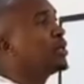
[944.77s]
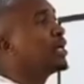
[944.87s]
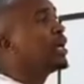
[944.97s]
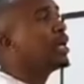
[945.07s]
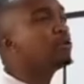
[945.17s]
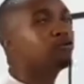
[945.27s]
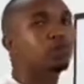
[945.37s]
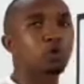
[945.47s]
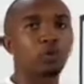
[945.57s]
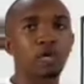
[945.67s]
and
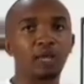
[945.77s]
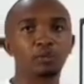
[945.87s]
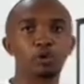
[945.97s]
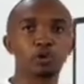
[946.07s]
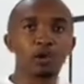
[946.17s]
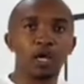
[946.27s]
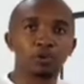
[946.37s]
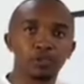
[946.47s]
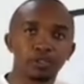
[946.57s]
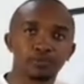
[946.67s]
vote William Ruto
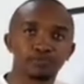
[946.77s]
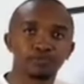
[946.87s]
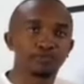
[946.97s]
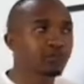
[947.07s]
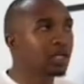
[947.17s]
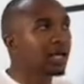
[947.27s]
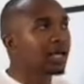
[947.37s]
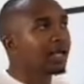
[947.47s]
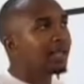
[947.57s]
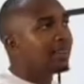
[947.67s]
out.
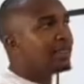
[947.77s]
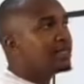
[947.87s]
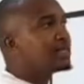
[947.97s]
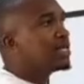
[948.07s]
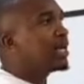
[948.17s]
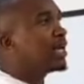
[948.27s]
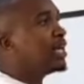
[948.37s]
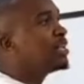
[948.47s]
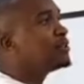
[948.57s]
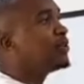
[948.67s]
This thing
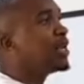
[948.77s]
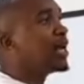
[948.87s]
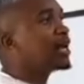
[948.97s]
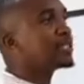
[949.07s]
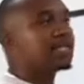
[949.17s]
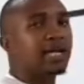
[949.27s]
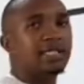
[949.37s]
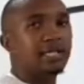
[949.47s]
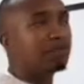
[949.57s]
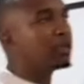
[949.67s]
is very
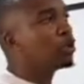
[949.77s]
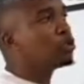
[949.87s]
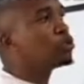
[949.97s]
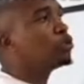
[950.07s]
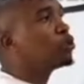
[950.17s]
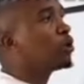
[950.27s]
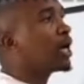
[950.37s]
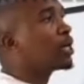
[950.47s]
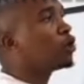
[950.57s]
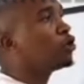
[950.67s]
uncertain because Ruto
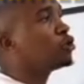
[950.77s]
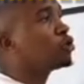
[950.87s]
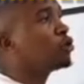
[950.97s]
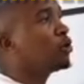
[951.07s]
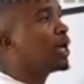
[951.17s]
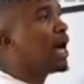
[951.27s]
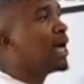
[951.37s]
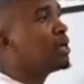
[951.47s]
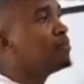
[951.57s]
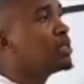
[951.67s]
can control
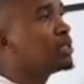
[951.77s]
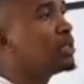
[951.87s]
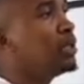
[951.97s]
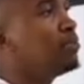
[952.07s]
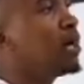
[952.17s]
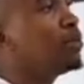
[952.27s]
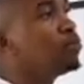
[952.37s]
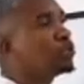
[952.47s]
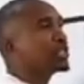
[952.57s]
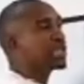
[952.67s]
IEBC by
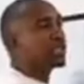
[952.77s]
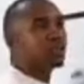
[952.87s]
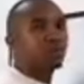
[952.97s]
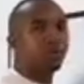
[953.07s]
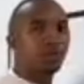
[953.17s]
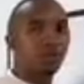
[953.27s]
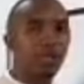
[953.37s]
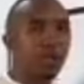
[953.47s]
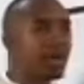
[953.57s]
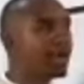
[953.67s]
putting his people
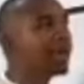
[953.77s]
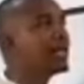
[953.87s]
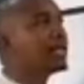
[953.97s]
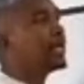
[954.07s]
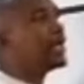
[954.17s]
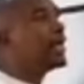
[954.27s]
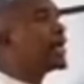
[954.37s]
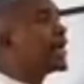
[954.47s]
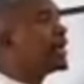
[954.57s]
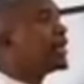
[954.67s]
there. He
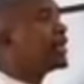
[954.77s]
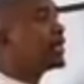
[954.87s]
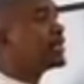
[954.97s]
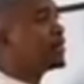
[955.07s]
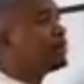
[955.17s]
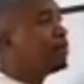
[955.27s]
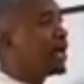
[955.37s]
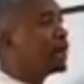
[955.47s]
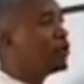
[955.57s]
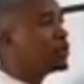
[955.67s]
can rig the
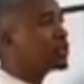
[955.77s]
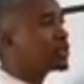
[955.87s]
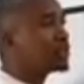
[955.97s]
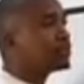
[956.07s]
ballot